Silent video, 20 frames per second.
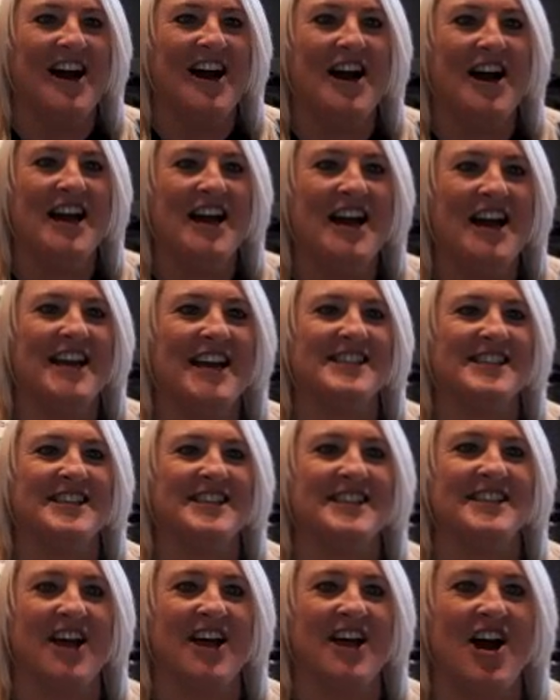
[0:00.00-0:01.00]
He
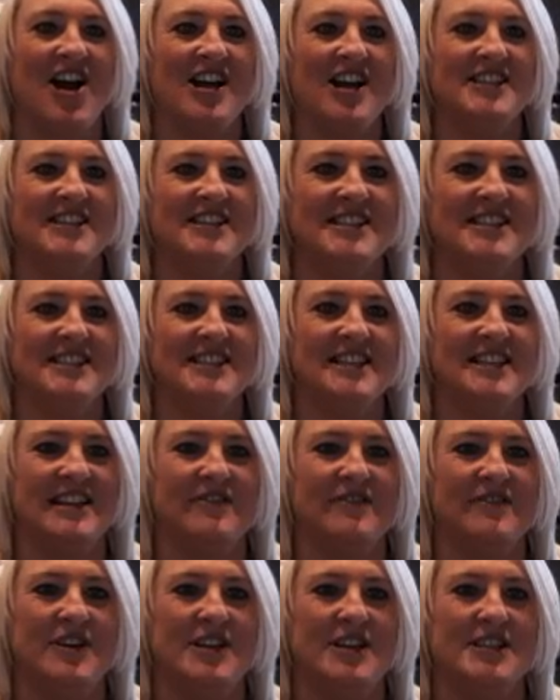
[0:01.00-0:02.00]
has designed and
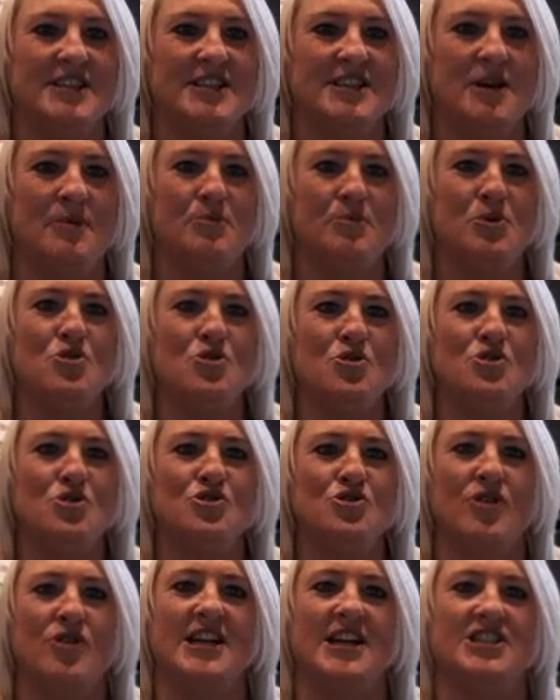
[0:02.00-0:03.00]
delivered a
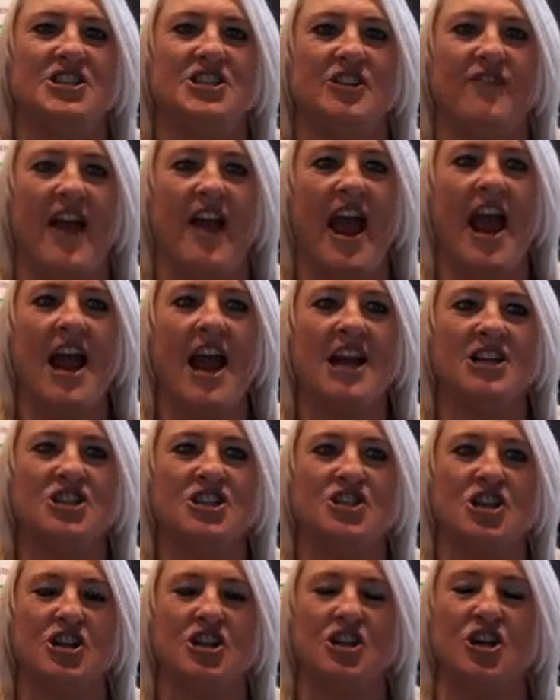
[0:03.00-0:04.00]
broad range of
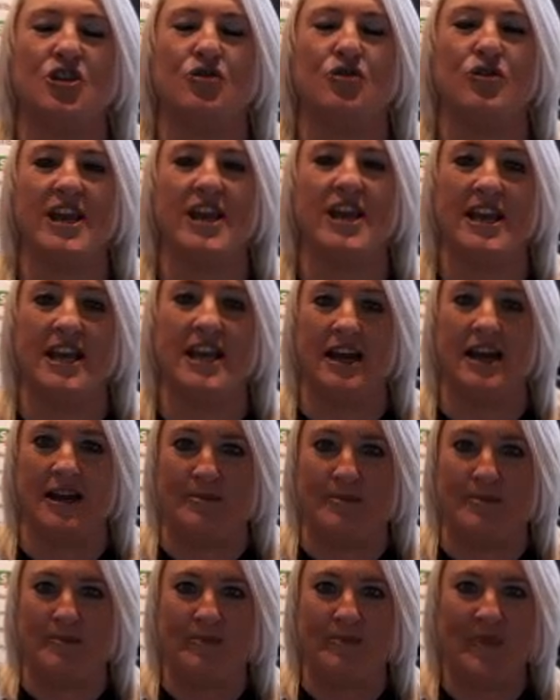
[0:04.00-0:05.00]

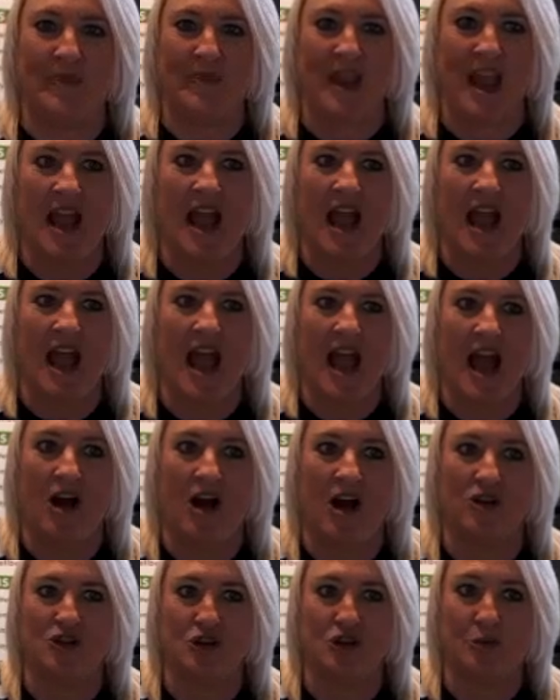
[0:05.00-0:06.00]
extracurricular
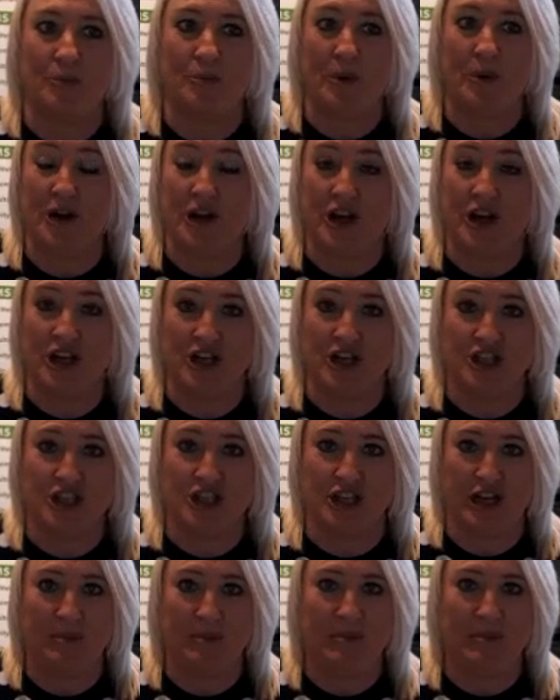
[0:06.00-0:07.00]

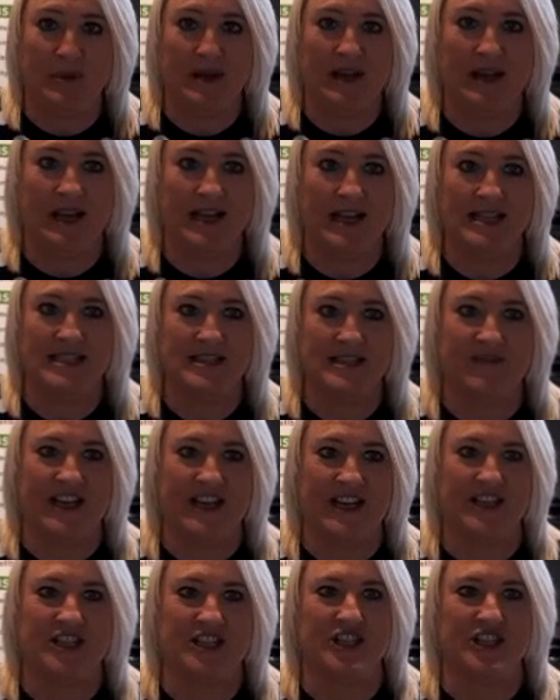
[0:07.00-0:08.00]
entrepreneurship
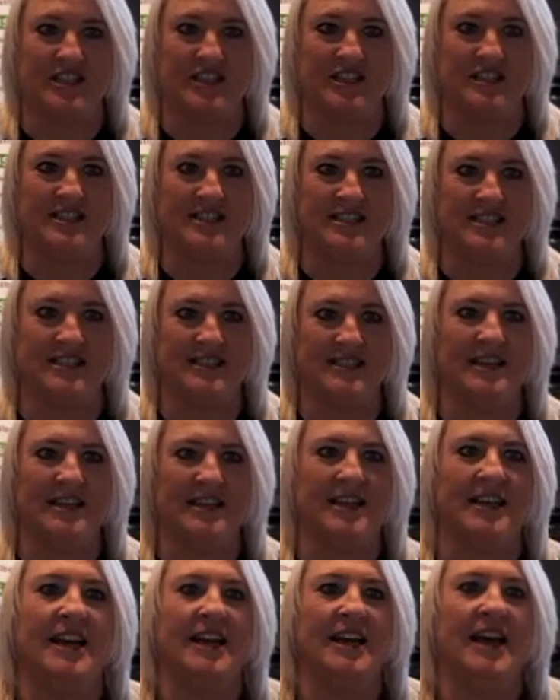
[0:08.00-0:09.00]
interventions,
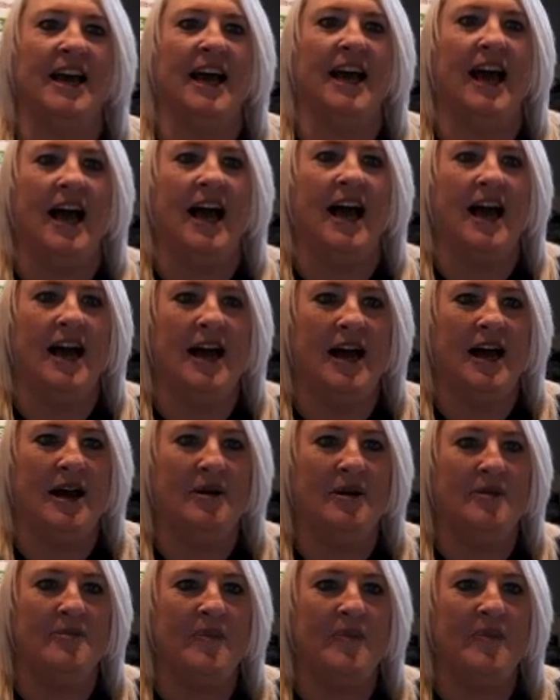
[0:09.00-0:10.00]

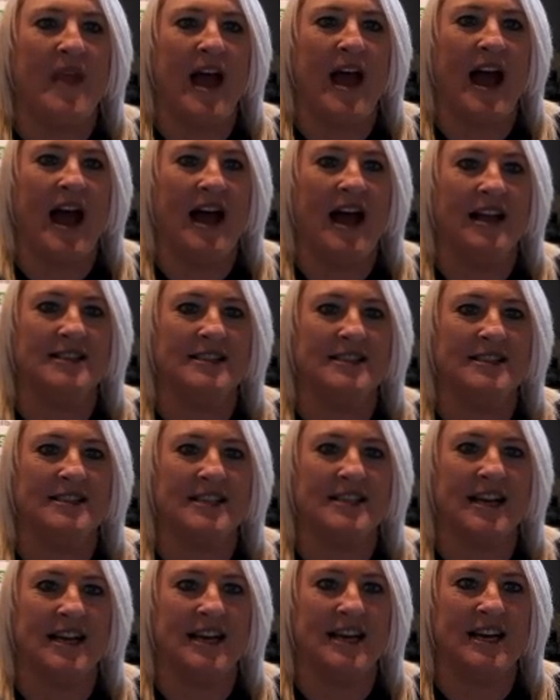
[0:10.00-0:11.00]
and
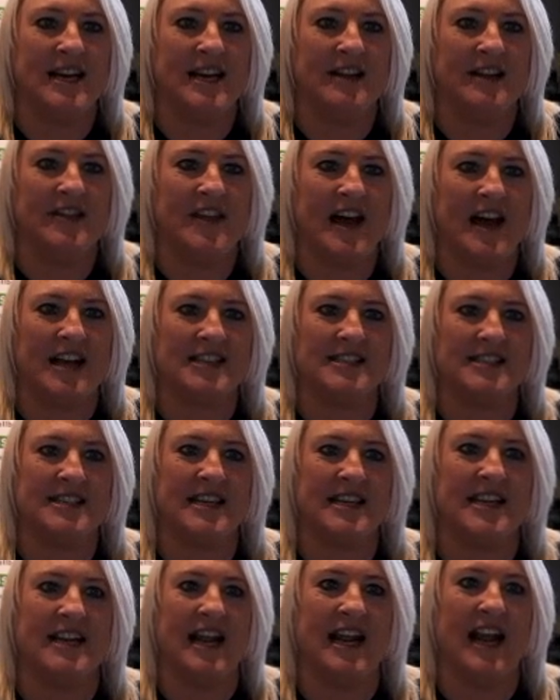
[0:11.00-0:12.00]
that's
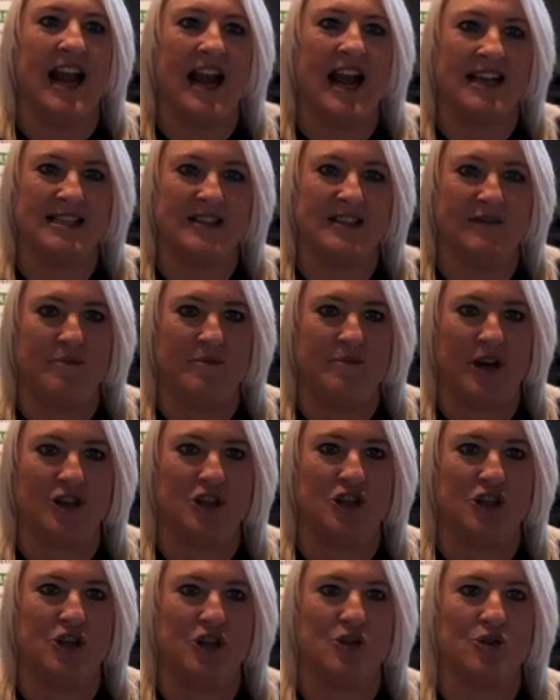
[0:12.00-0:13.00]
in elective
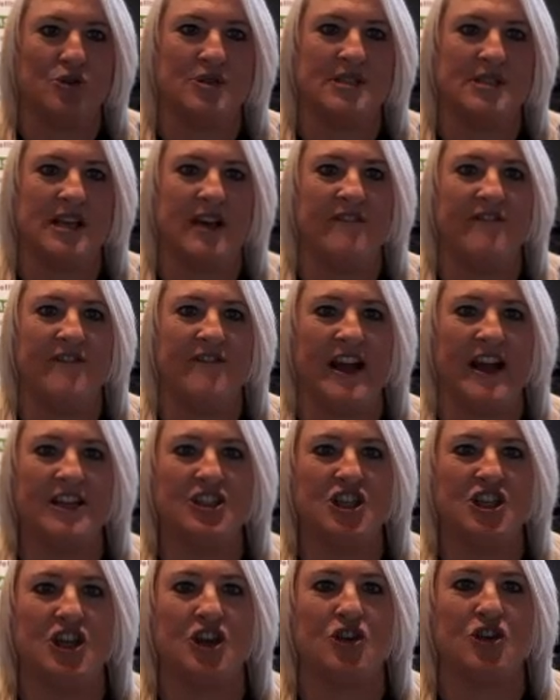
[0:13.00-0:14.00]
modules and
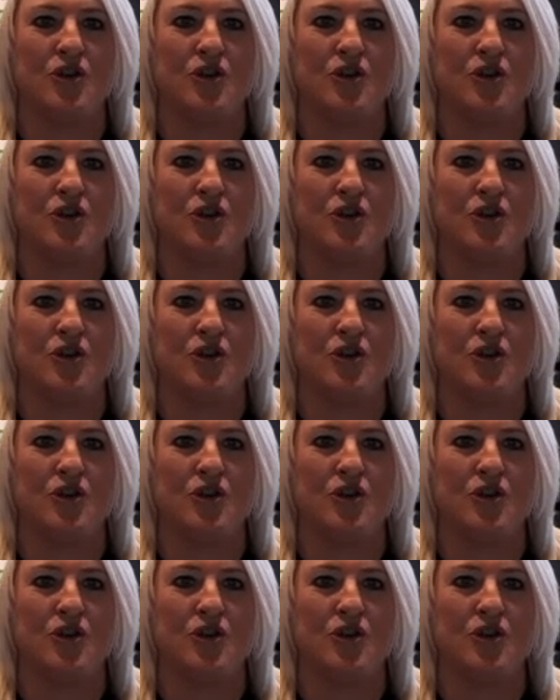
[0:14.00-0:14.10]
venture